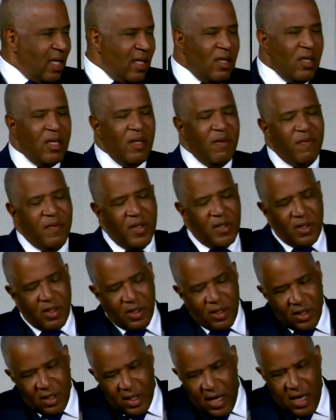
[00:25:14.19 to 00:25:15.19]
I look at
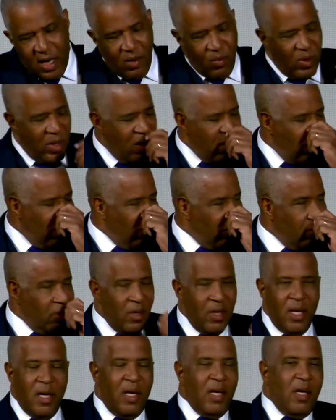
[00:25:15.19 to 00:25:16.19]
Vista today, we
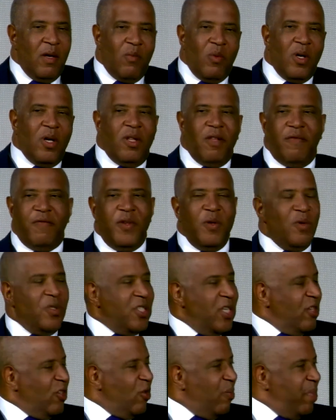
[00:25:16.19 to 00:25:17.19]
are one of the few
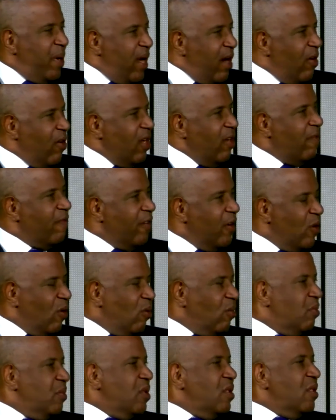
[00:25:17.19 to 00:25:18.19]
gender parity
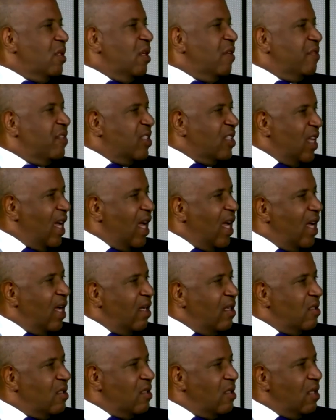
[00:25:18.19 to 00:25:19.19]
firms of
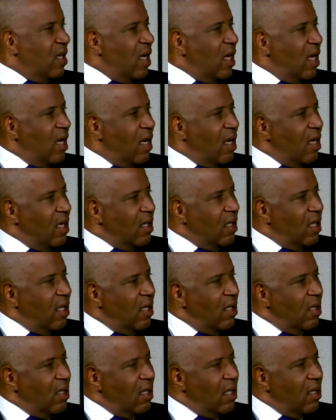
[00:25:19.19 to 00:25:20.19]
size uh,
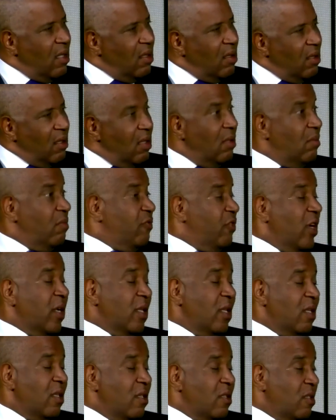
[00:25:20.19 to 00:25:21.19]
in, in, in,
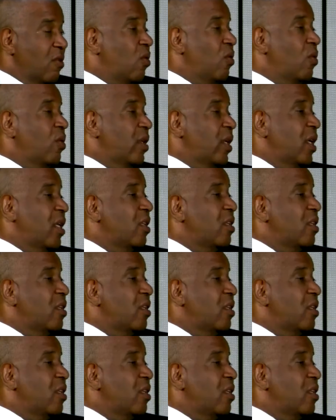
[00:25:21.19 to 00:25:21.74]
frankly, in this whole